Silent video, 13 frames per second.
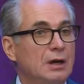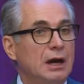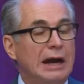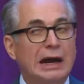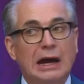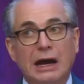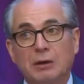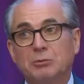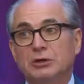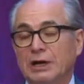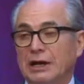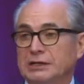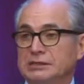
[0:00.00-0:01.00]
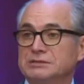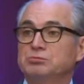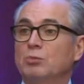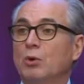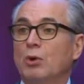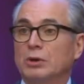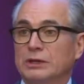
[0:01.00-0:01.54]
harmonize
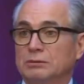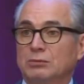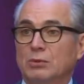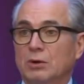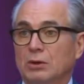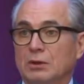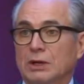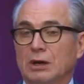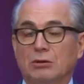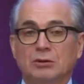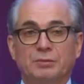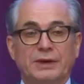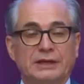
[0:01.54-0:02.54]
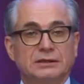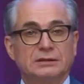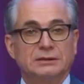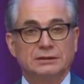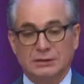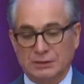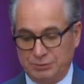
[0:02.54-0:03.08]
more and more our patent
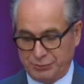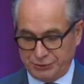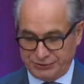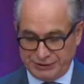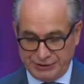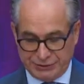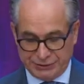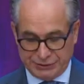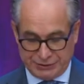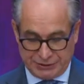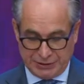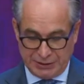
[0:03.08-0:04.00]
procedures